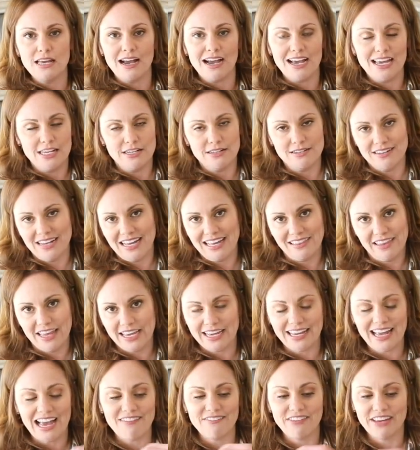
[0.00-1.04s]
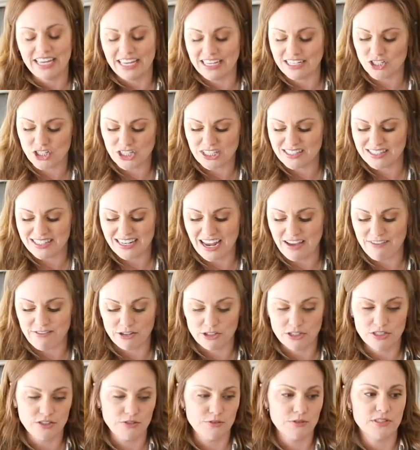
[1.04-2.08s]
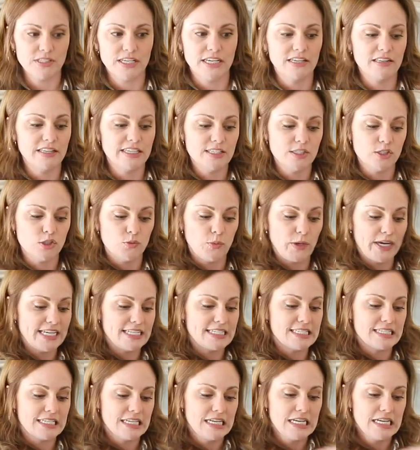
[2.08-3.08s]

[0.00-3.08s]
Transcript: I like having it just ever so slightly sweet.